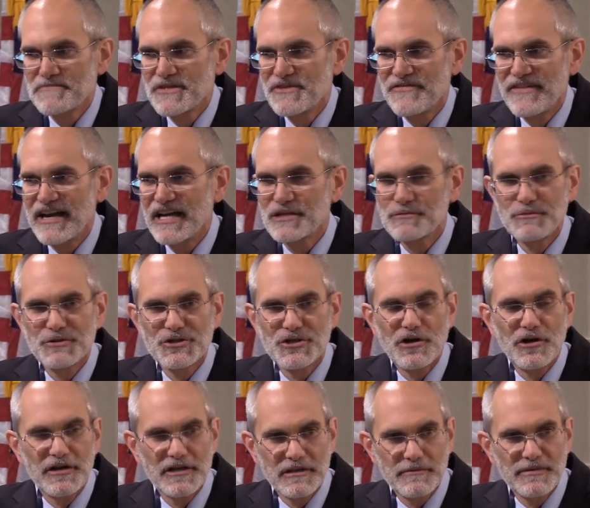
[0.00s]
The vast
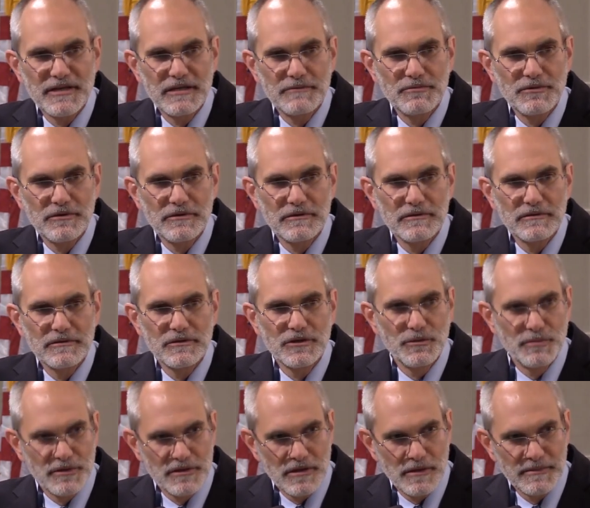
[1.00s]
majority of people
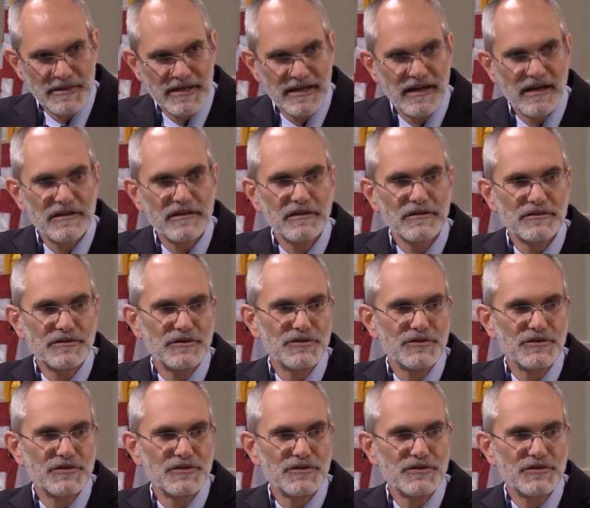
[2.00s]
who become Catholic